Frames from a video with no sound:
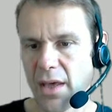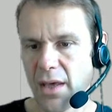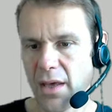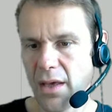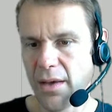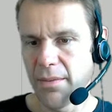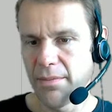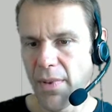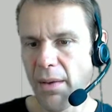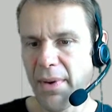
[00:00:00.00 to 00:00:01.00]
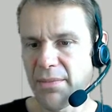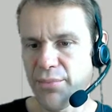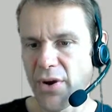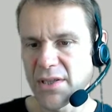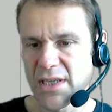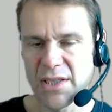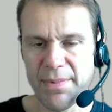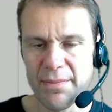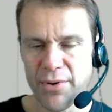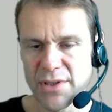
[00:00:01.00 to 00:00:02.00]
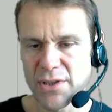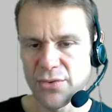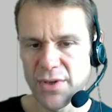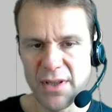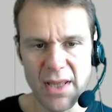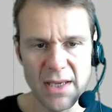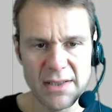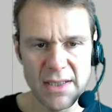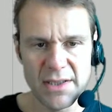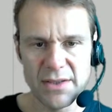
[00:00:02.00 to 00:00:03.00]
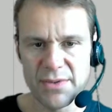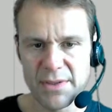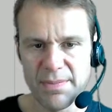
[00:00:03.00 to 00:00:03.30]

Our button press. Actually, button press is already there. So let's just spin